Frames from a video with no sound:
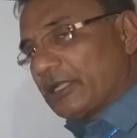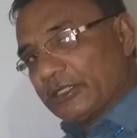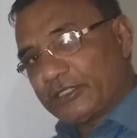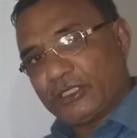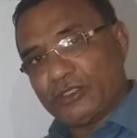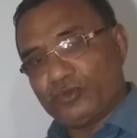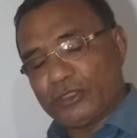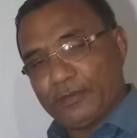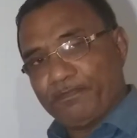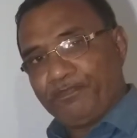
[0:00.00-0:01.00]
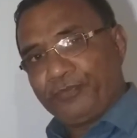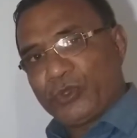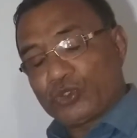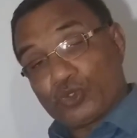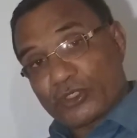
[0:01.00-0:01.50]
constitution.
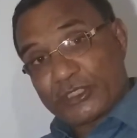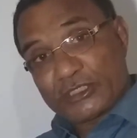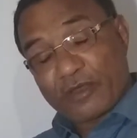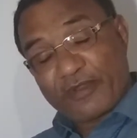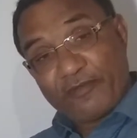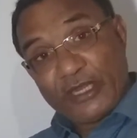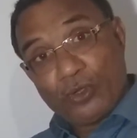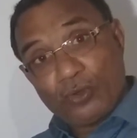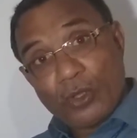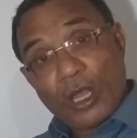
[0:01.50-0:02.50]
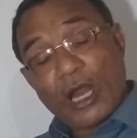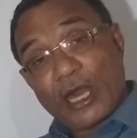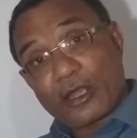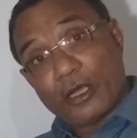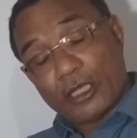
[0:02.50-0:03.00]
Sources of revenue
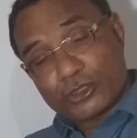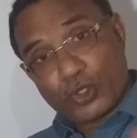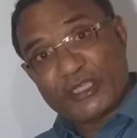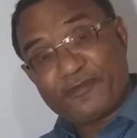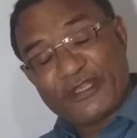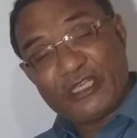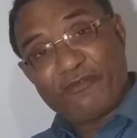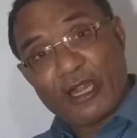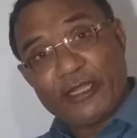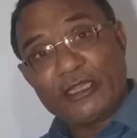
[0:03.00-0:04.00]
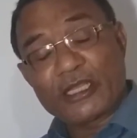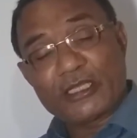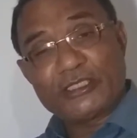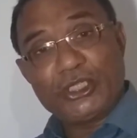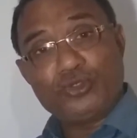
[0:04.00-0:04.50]
are also specified in the
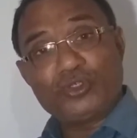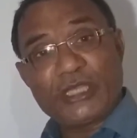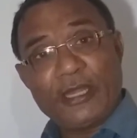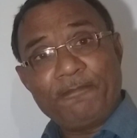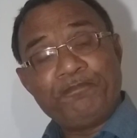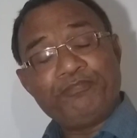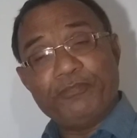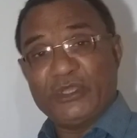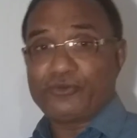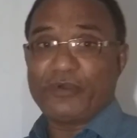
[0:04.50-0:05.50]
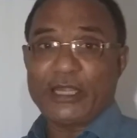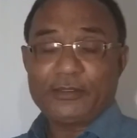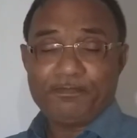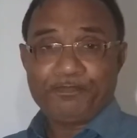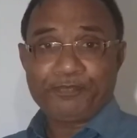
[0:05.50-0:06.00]
constitution. Means
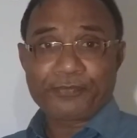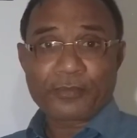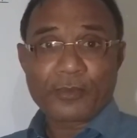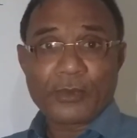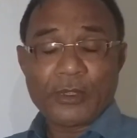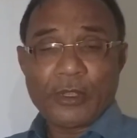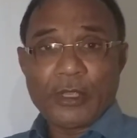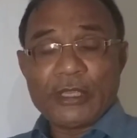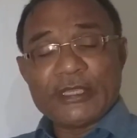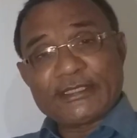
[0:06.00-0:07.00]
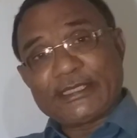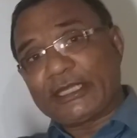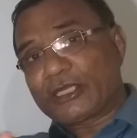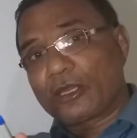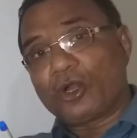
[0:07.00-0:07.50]
what?
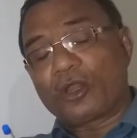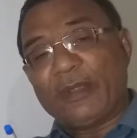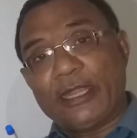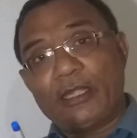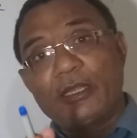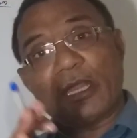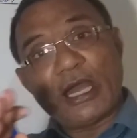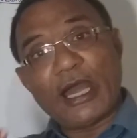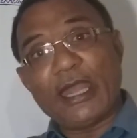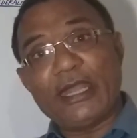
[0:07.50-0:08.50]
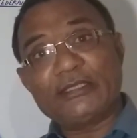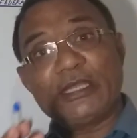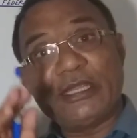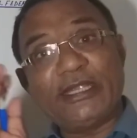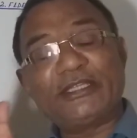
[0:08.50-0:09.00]
Central government has
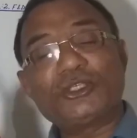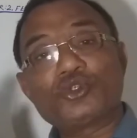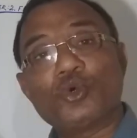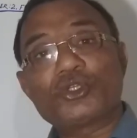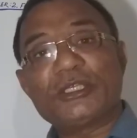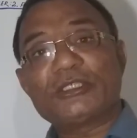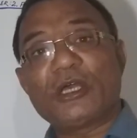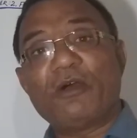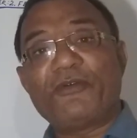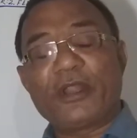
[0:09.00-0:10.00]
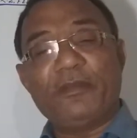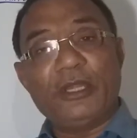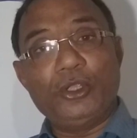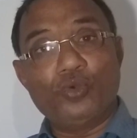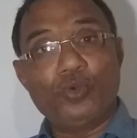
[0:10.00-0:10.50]
its sources of
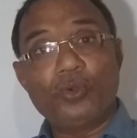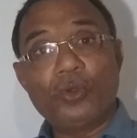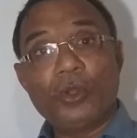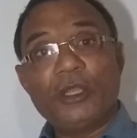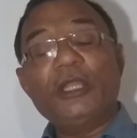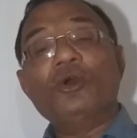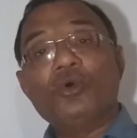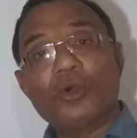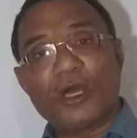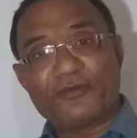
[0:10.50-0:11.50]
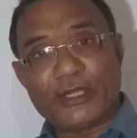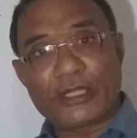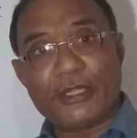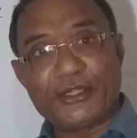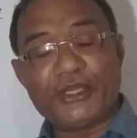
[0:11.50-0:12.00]
revenue in whole of the
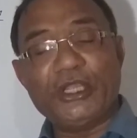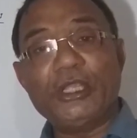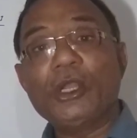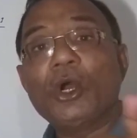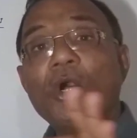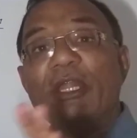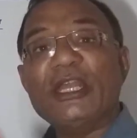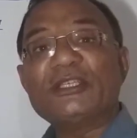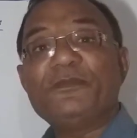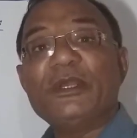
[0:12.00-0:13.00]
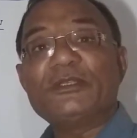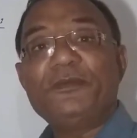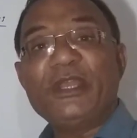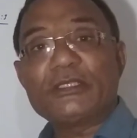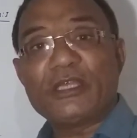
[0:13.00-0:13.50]
country on
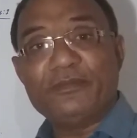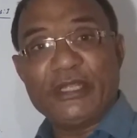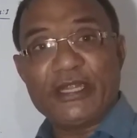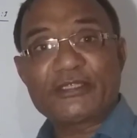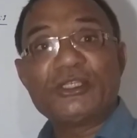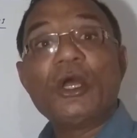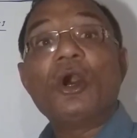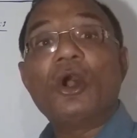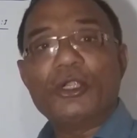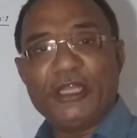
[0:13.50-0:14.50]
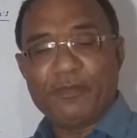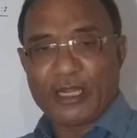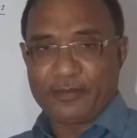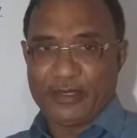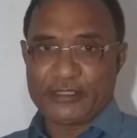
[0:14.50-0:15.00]
specific subjects of
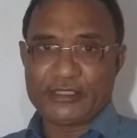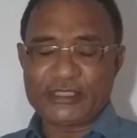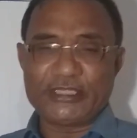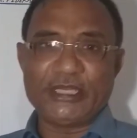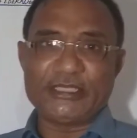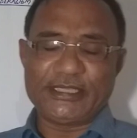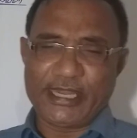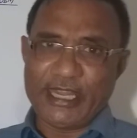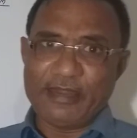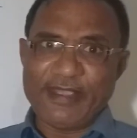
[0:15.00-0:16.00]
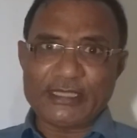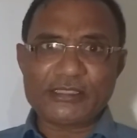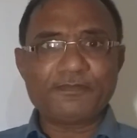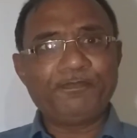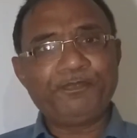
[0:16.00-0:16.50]
departments such as
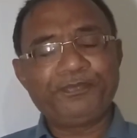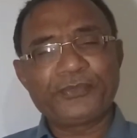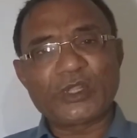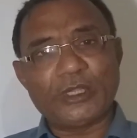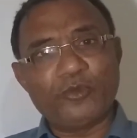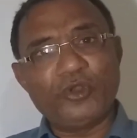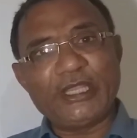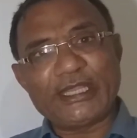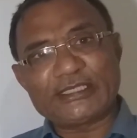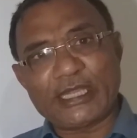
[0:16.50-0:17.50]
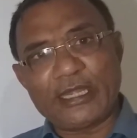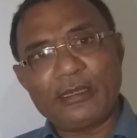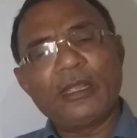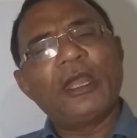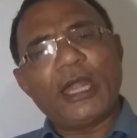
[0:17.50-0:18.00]
railways, communication,
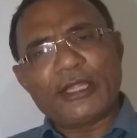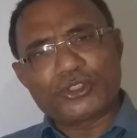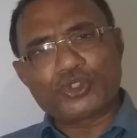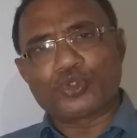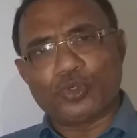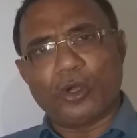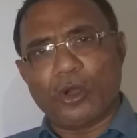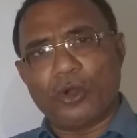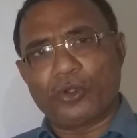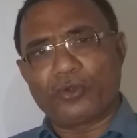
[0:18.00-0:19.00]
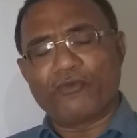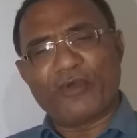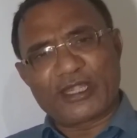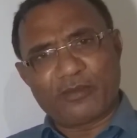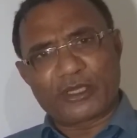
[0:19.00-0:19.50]
and so on.
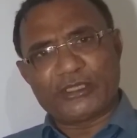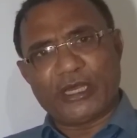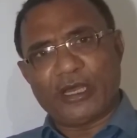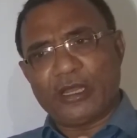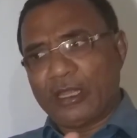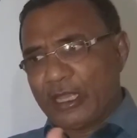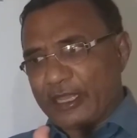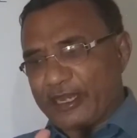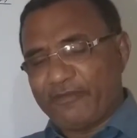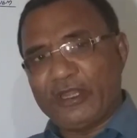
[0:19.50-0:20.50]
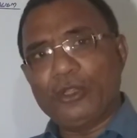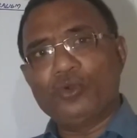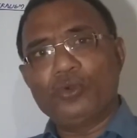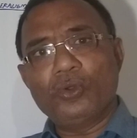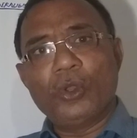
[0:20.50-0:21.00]
Whatever the
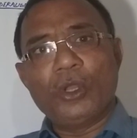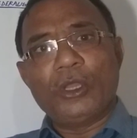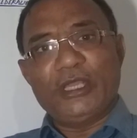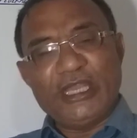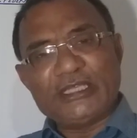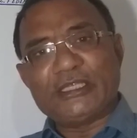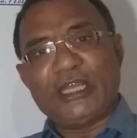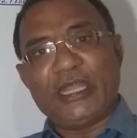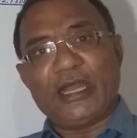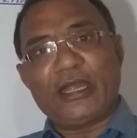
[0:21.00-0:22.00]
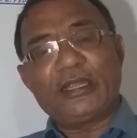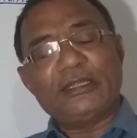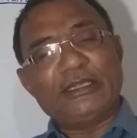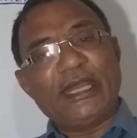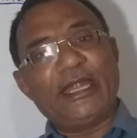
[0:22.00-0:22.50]
revenue is
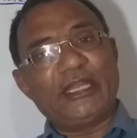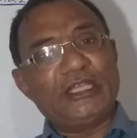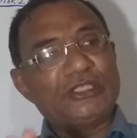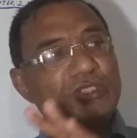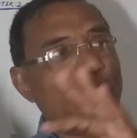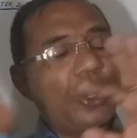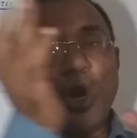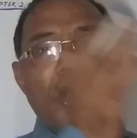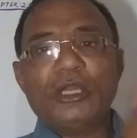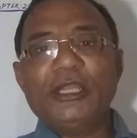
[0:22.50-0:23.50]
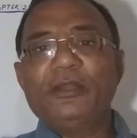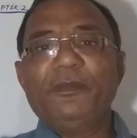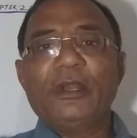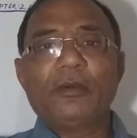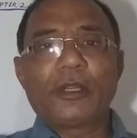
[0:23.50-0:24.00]
there, that is all in
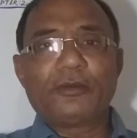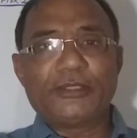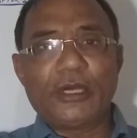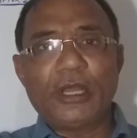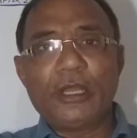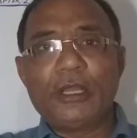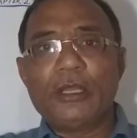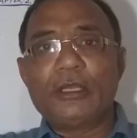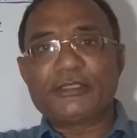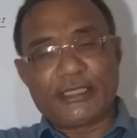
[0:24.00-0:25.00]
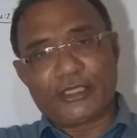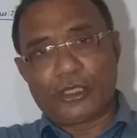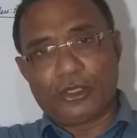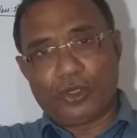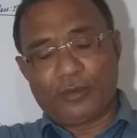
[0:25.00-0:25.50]
favor of the
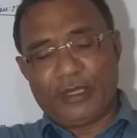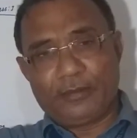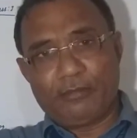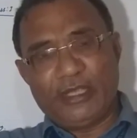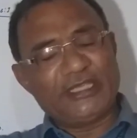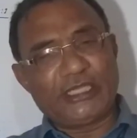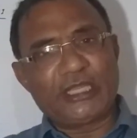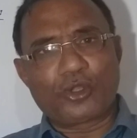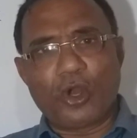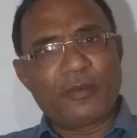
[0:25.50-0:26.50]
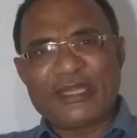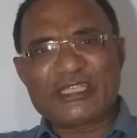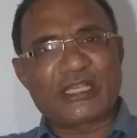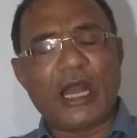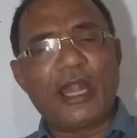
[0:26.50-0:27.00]
central government. State
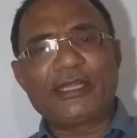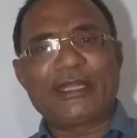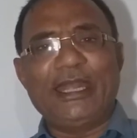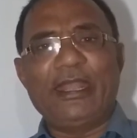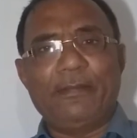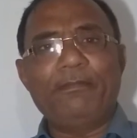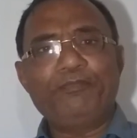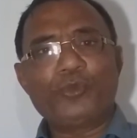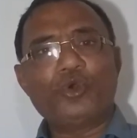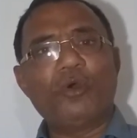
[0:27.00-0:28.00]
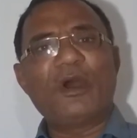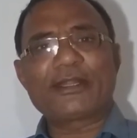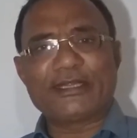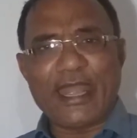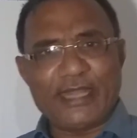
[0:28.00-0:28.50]
governments can't claim
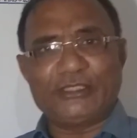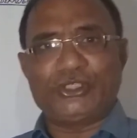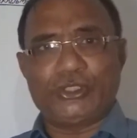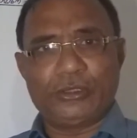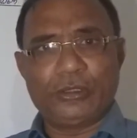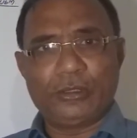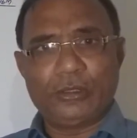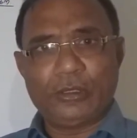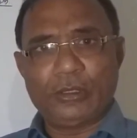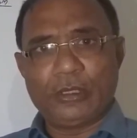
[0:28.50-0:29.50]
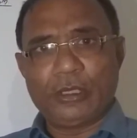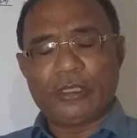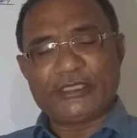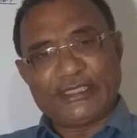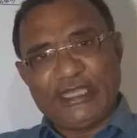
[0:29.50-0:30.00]
over that.
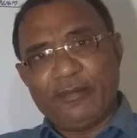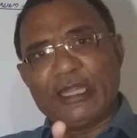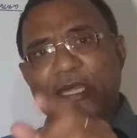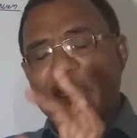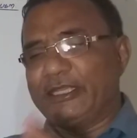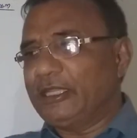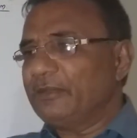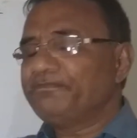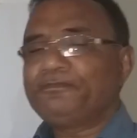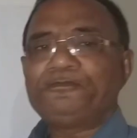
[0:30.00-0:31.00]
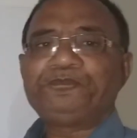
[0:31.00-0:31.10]
Similarly,